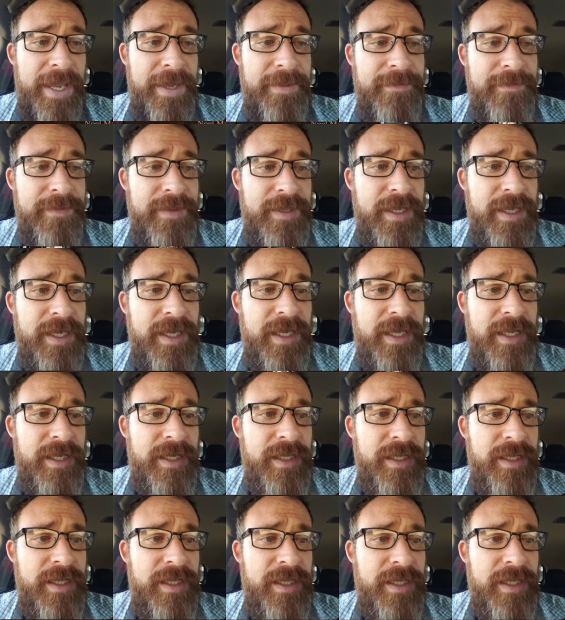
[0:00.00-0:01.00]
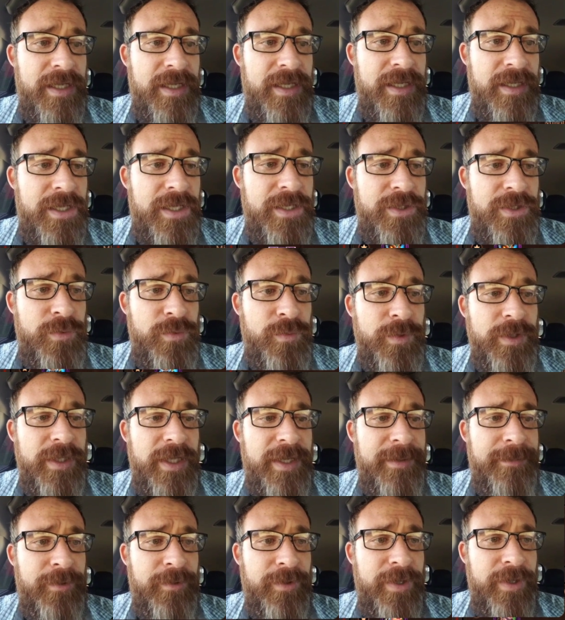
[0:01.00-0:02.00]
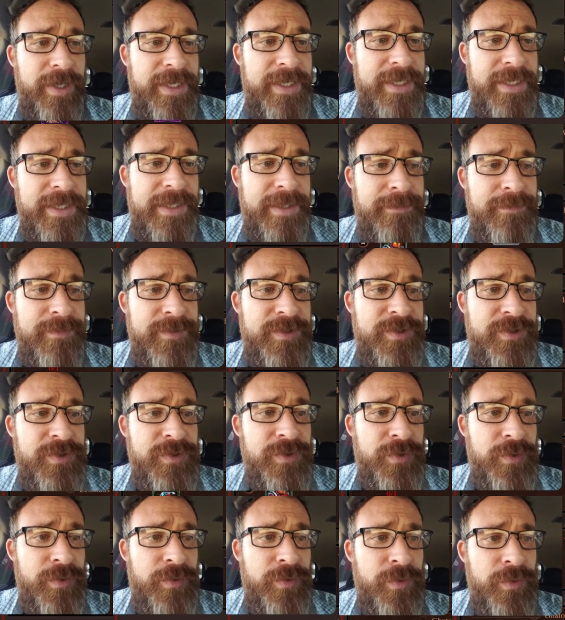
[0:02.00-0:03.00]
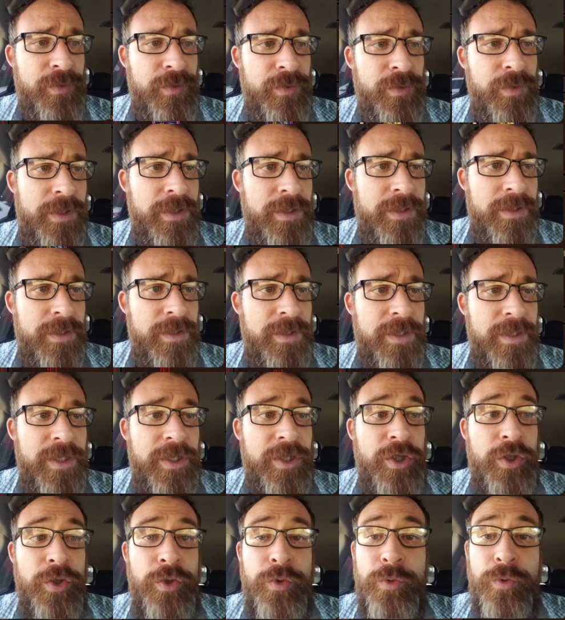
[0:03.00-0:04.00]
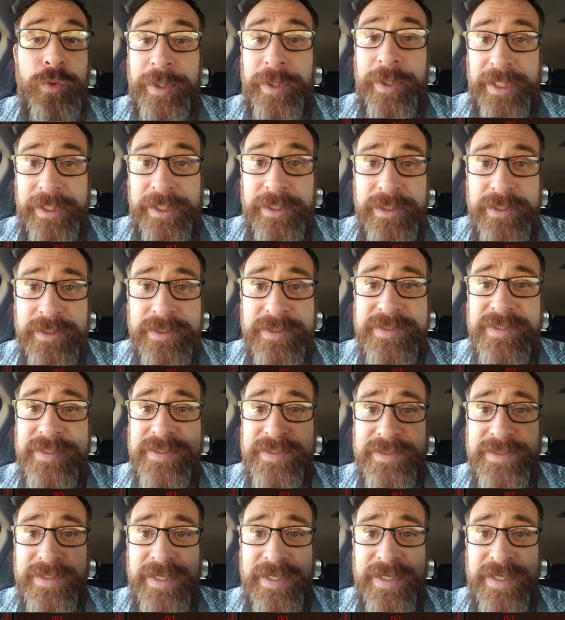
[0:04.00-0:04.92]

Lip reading: And then you will upgrade him to green, it's the